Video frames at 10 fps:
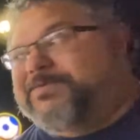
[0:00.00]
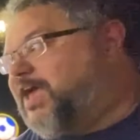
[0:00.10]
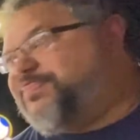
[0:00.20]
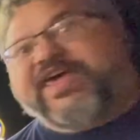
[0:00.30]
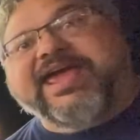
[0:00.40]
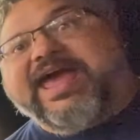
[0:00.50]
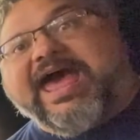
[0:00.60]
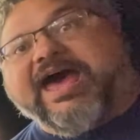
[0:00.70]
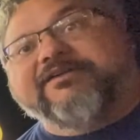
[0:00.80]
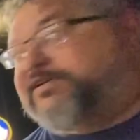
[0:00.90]
And they
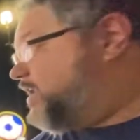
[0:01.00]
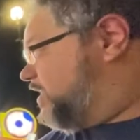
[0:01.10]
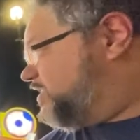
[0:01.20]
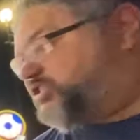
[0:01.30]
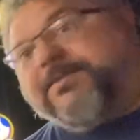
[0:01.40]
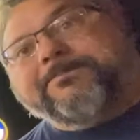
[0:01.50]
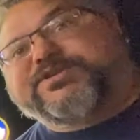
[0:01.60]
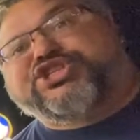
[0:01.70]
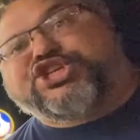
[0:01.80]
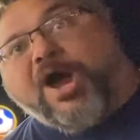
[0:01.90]
have some
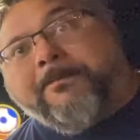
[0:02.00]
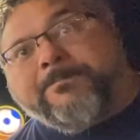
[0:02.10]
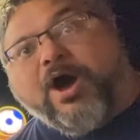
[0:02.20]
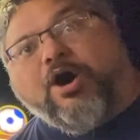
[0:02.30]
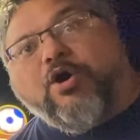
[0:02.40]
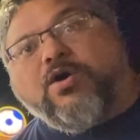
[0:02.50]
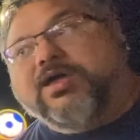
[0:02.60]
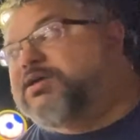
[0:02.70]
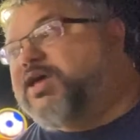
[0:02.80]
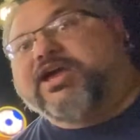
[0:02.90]
jumbo
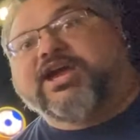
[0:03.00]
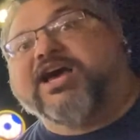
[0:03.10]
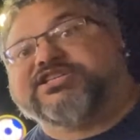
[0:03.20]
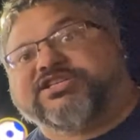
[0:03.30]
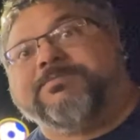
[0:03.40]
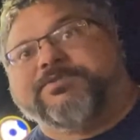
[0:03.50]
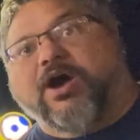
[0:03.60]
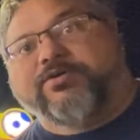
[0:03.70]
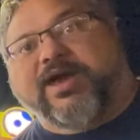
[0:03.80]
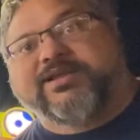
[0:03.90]
custom
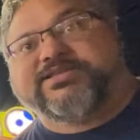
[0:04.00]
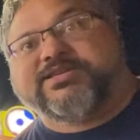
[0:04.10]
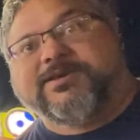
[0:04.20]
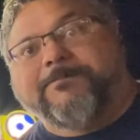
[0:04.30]
donuts.